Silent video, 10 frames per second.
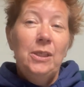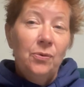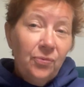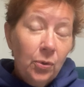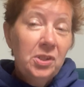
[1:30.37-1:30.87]

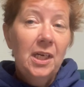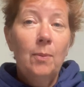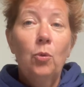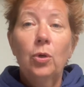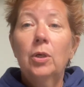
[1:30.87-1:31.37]

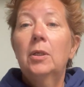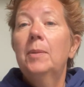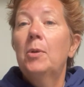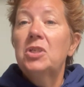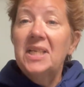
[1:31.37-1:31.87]
full-time work,
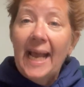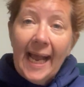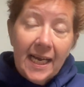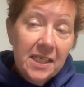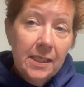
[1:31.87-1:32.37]
mostly
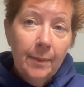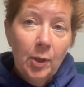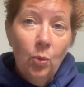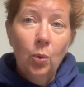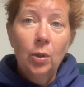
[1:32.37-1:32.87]

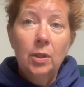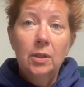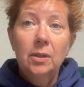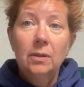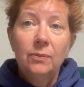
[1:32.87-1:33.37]
academic
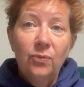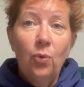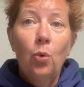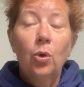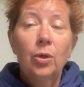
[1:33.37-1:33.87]
work
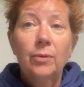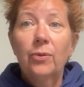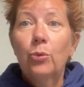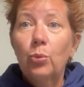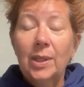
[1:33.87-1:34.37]
for
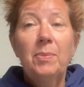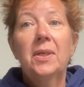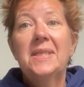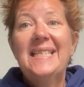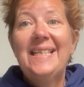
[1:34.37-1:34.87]
three
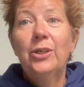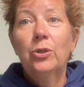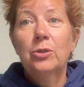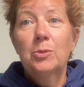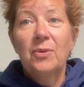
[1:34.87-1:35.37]
plus
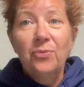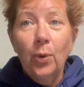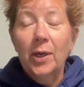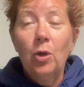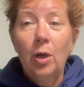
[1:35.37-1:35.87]
years
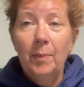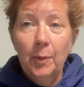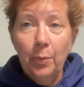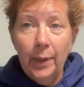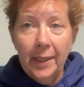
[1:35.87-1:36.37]
before I caught my
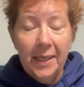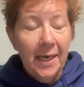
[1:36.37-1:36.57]
break.